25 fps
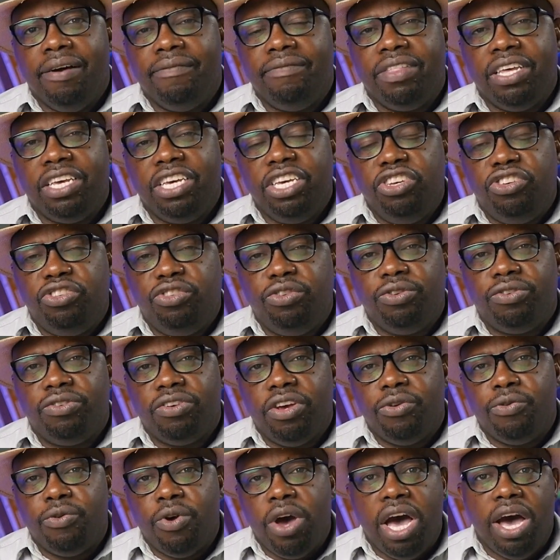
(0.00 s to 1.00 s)
the issues
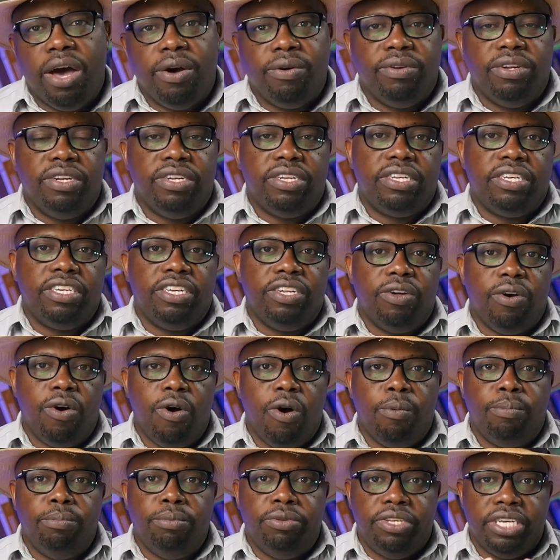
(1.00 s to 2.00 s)
around
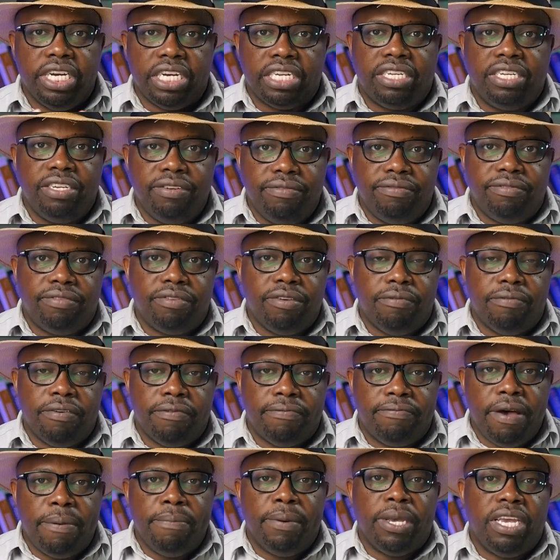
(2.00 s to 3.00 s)
objectives of a
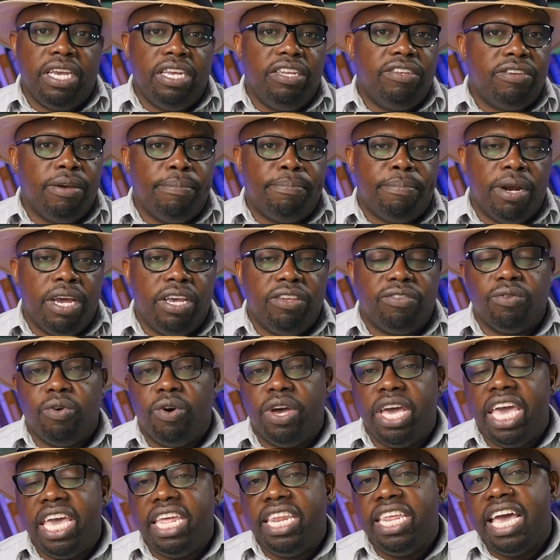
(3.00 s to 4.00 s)
farming enterprise
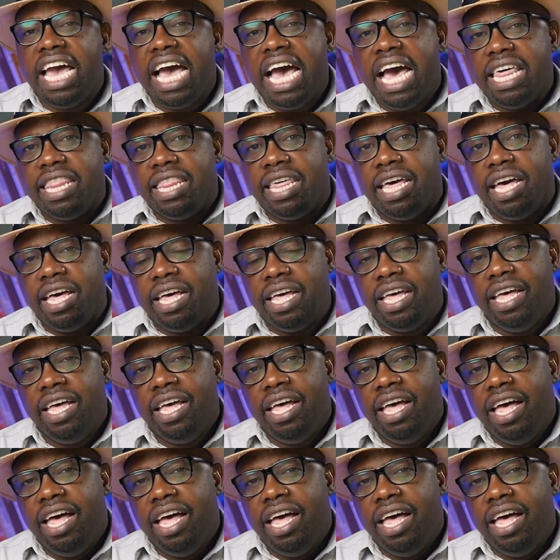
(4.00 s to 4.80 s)
or any other